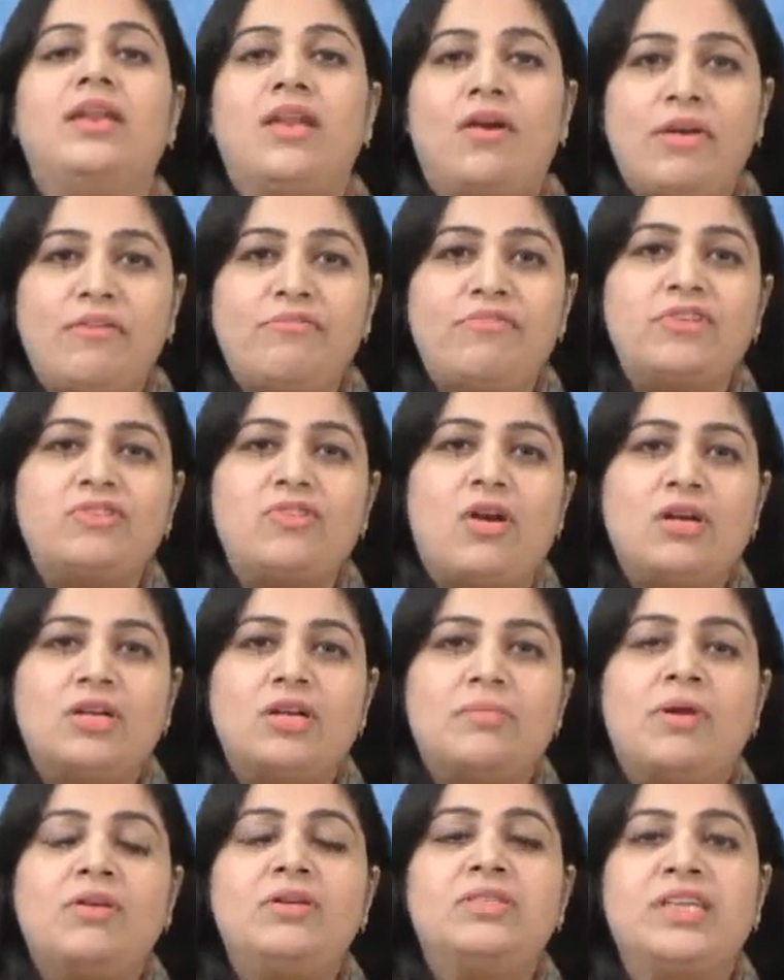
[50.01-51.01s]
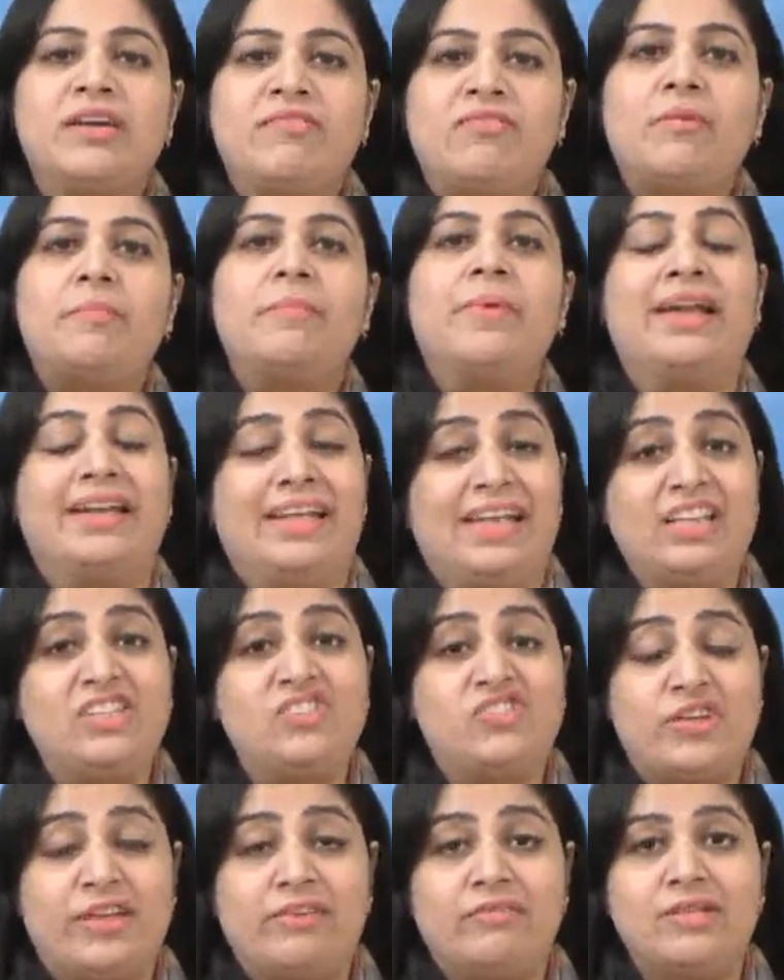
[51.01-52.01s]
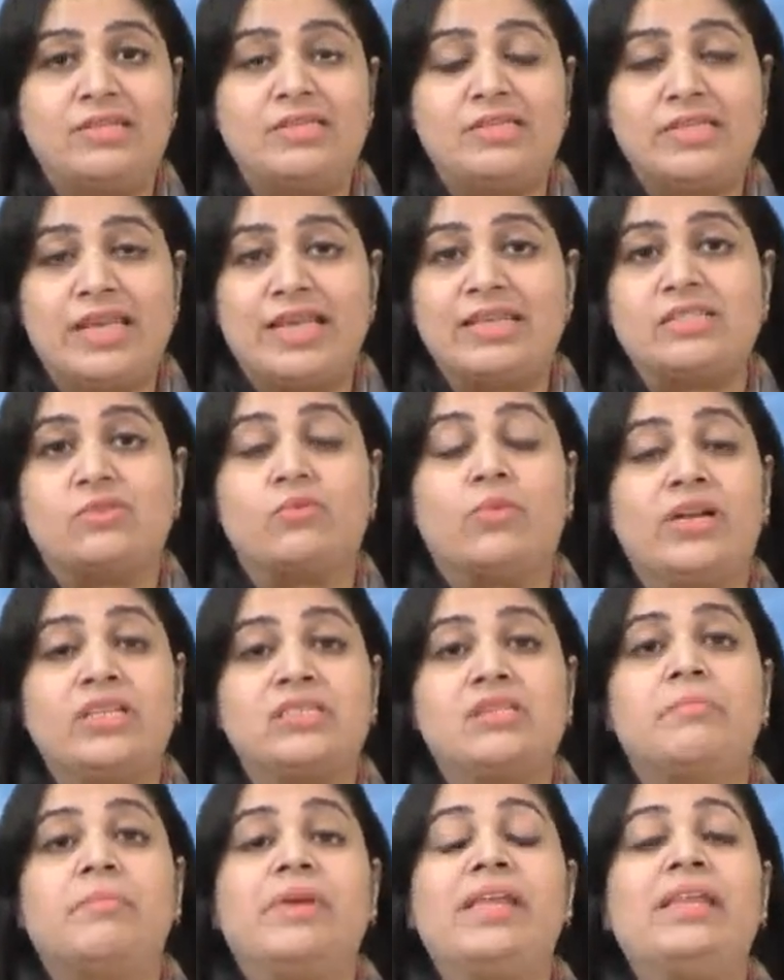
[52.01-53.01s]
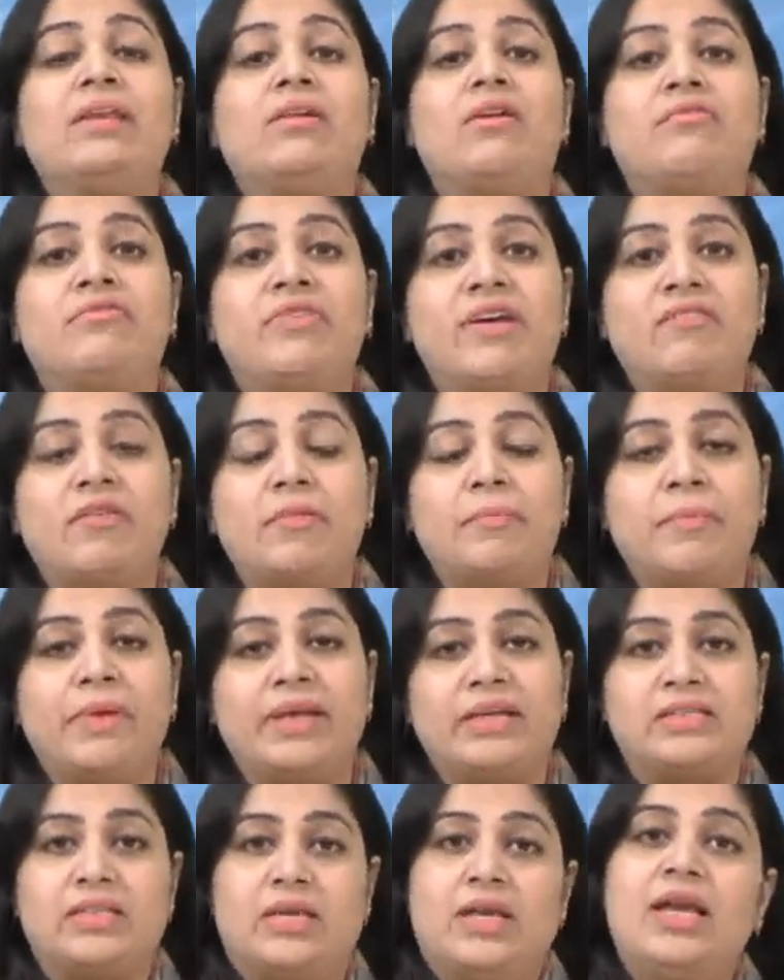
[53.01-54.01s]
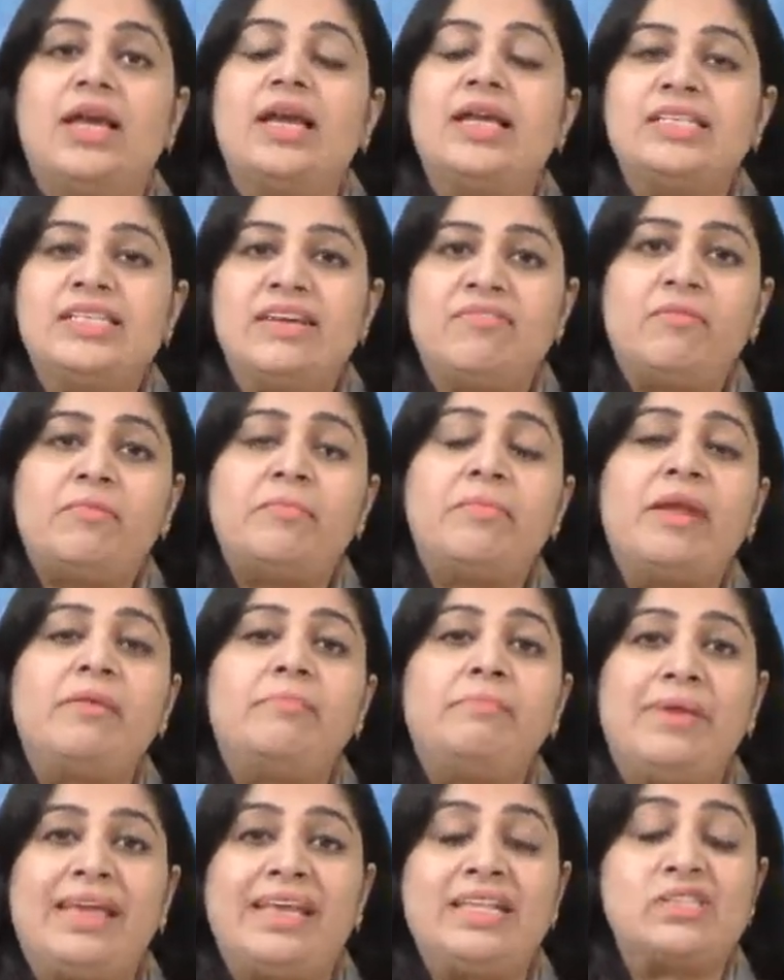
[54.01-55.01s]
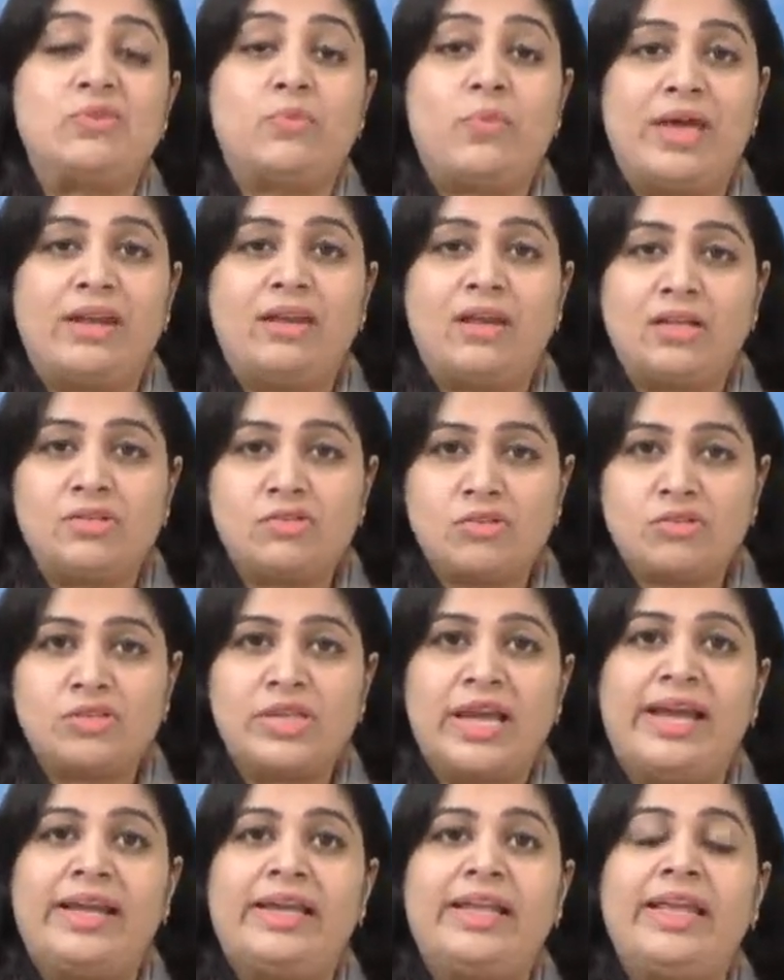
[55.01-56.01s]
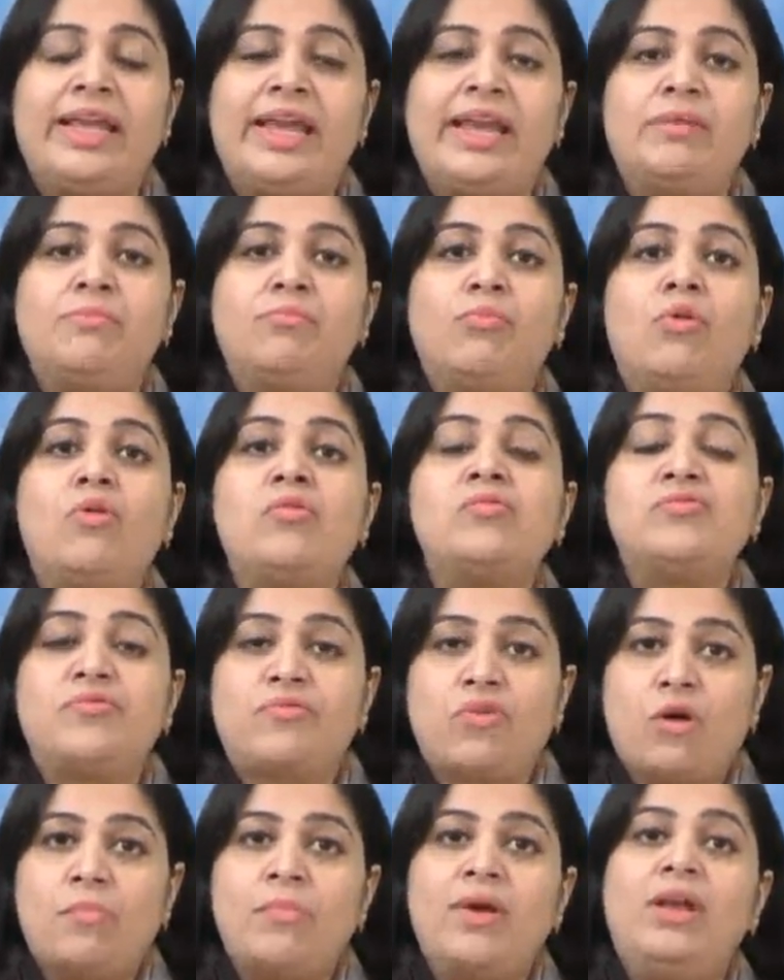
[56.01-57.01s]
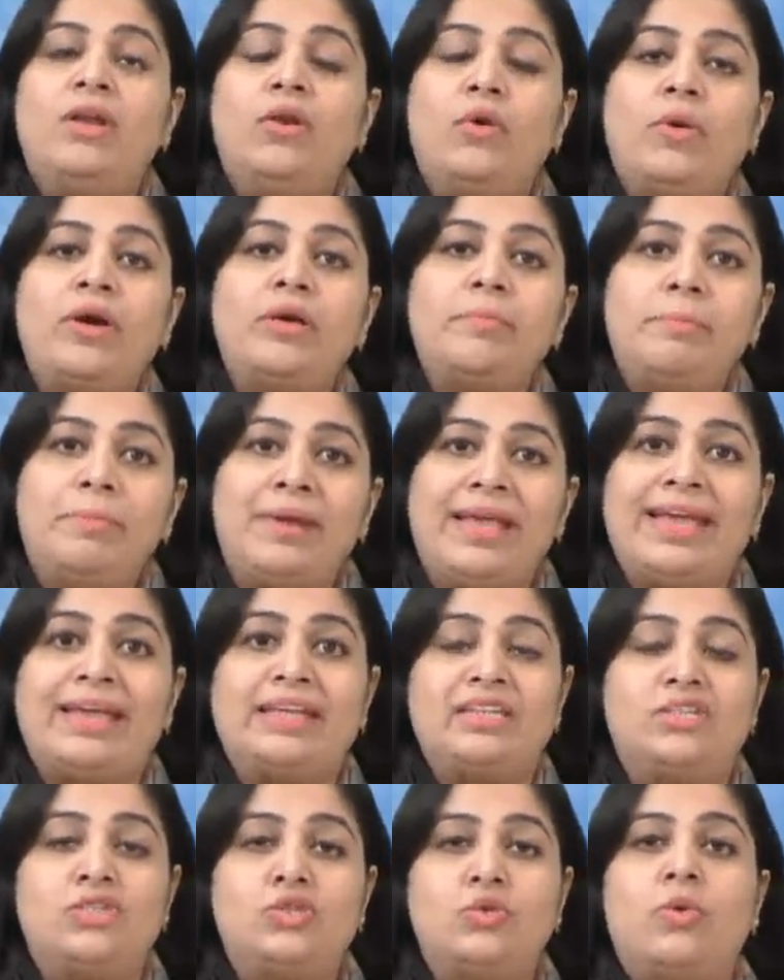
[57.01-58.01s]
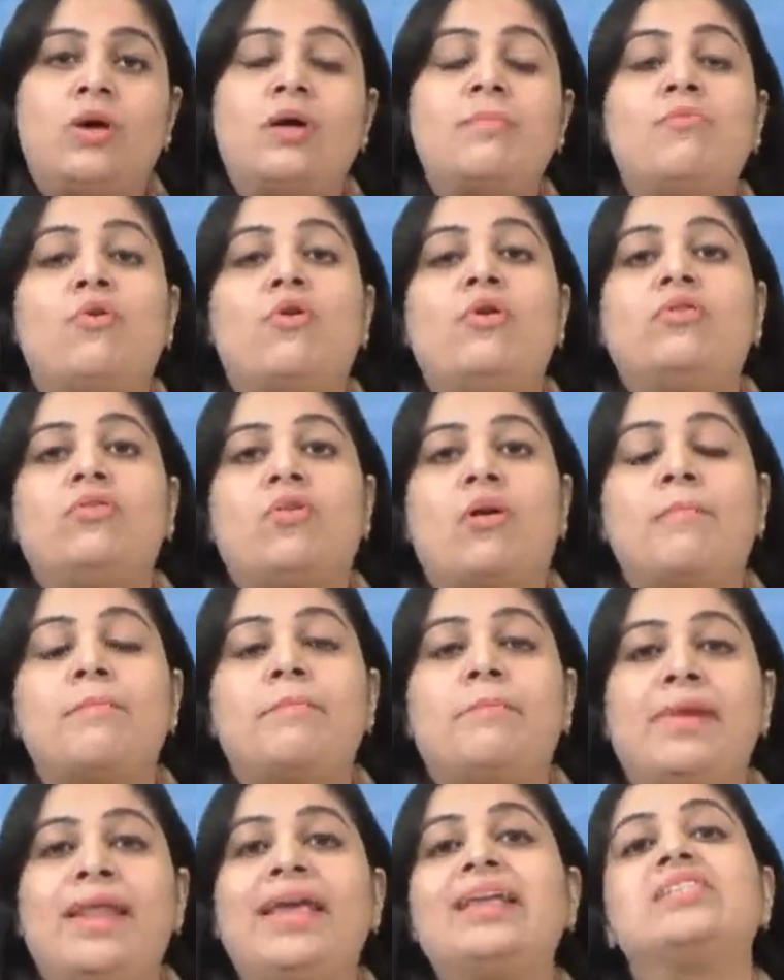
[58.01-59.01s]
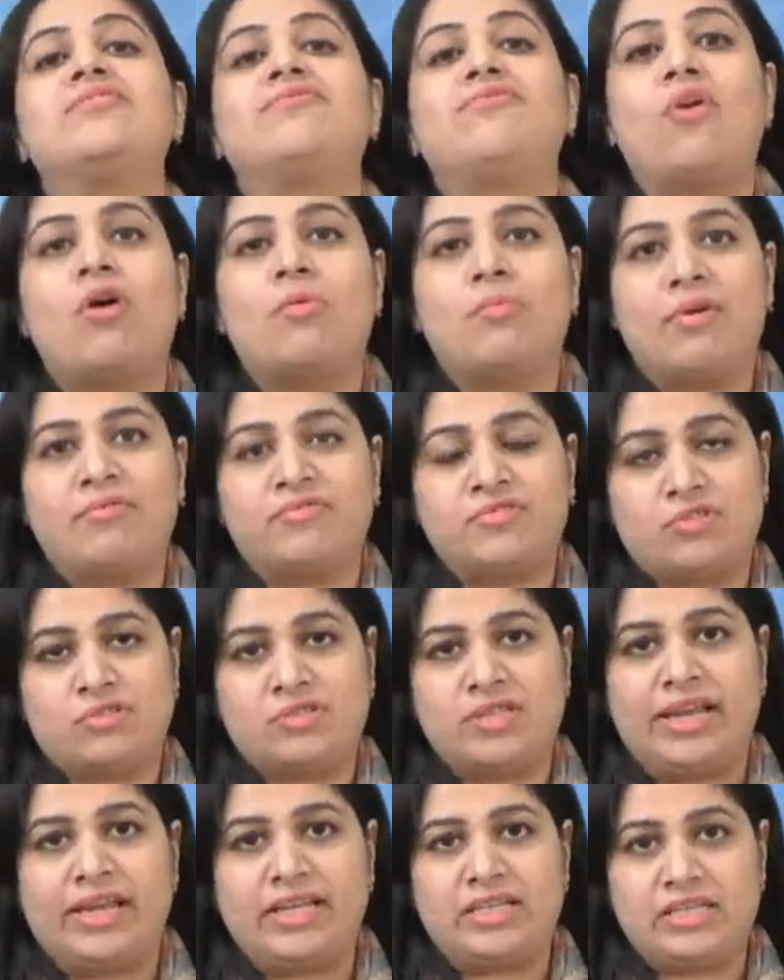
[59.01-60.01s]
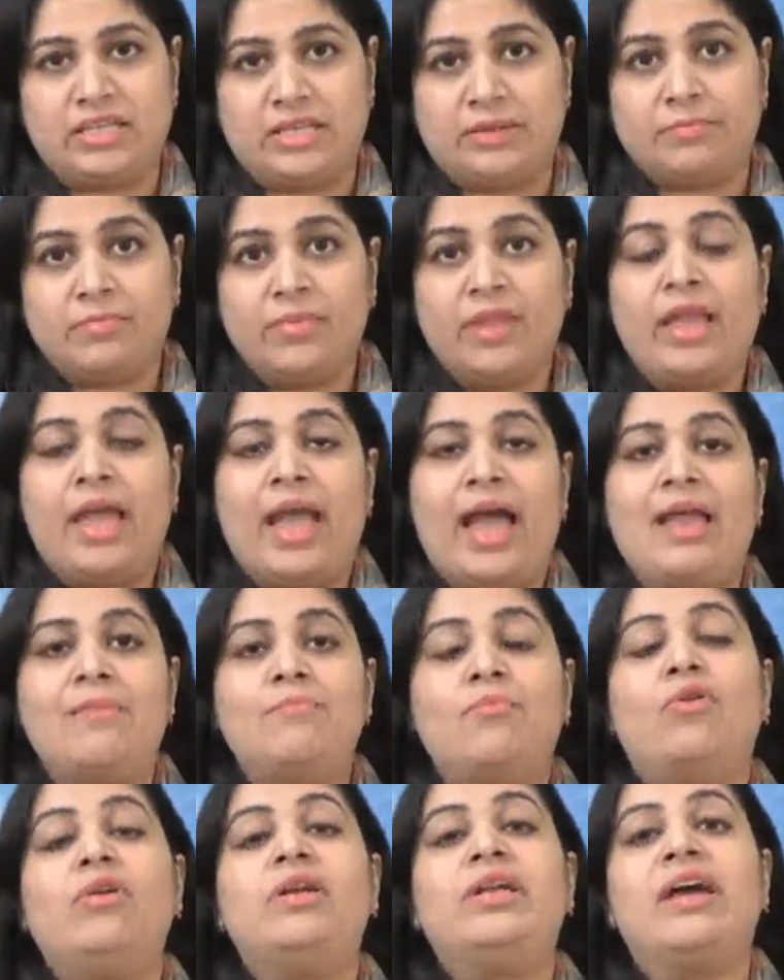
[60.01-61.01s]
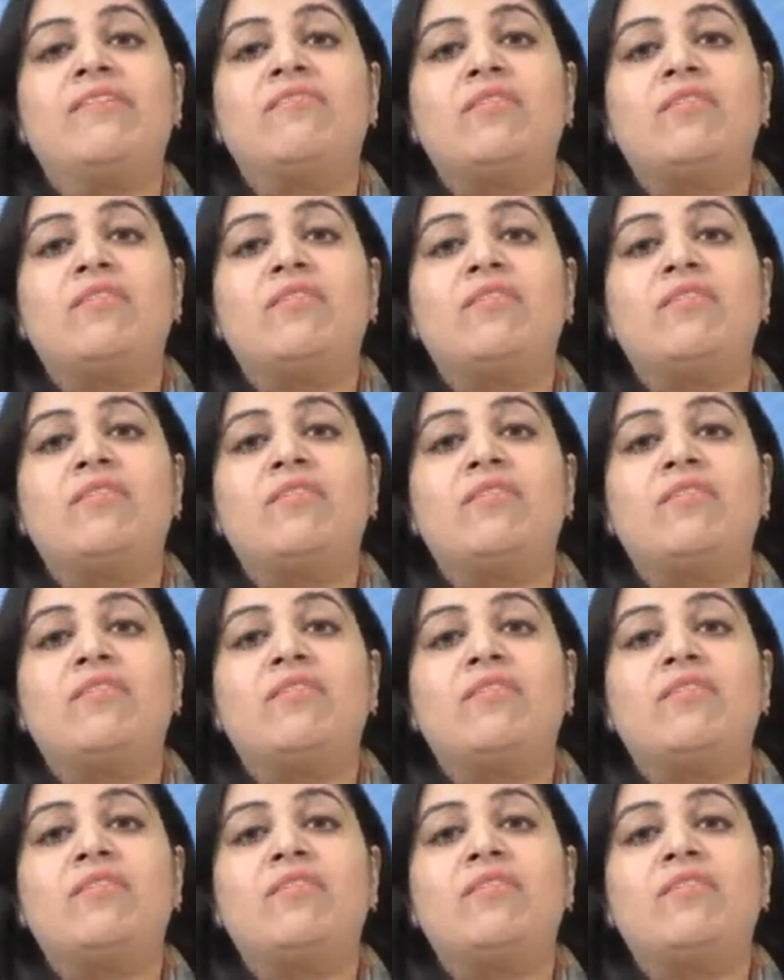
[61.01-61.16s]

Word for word: Now, if we talk about development in general sense, what is the meaning of development? Development means when a society, it moves from a lower plane to a more complex form of society and more